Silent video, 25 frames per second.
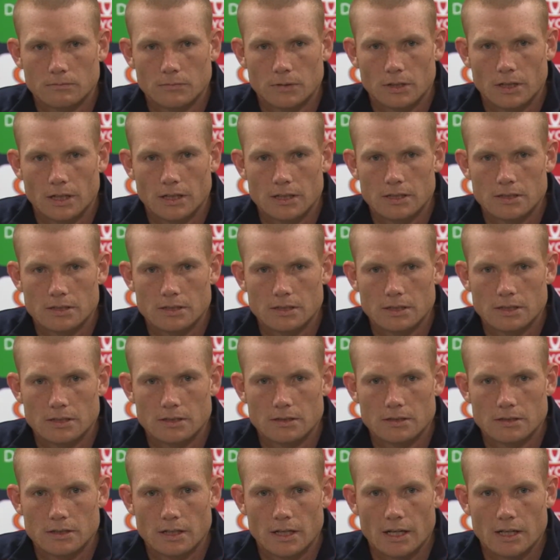you know,
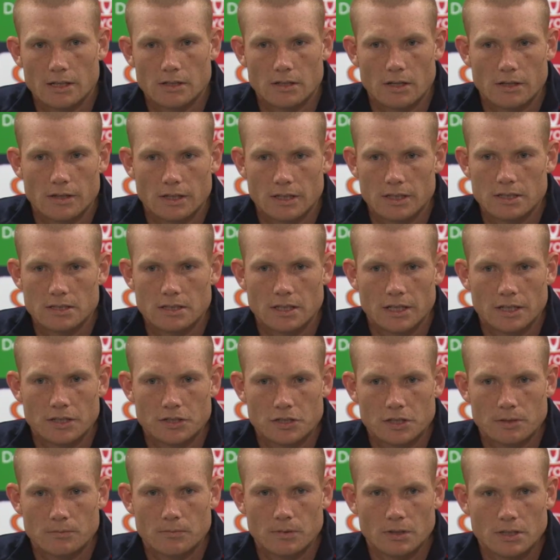I think his
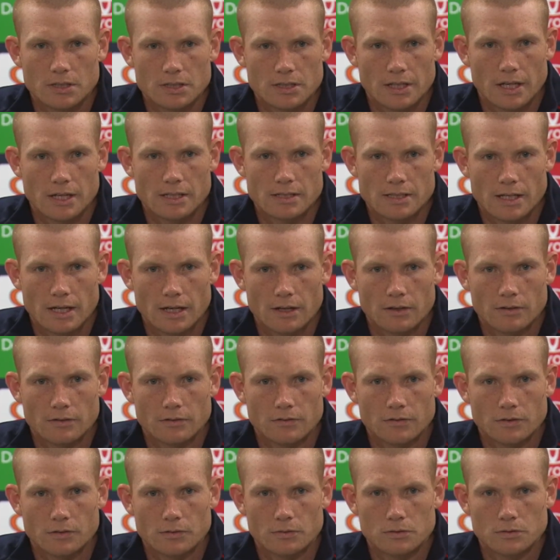leadership really stands out on
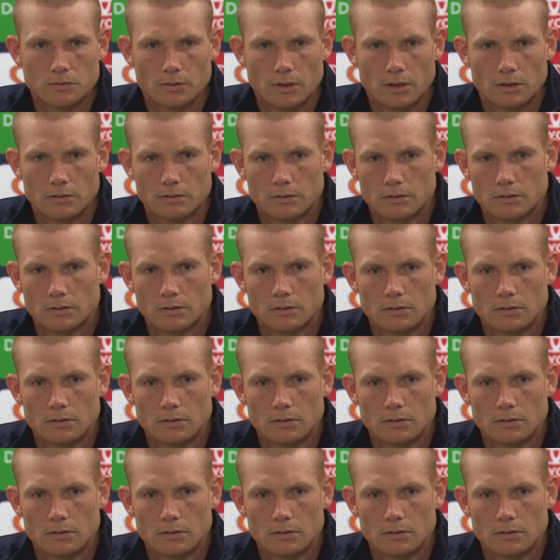the field as well.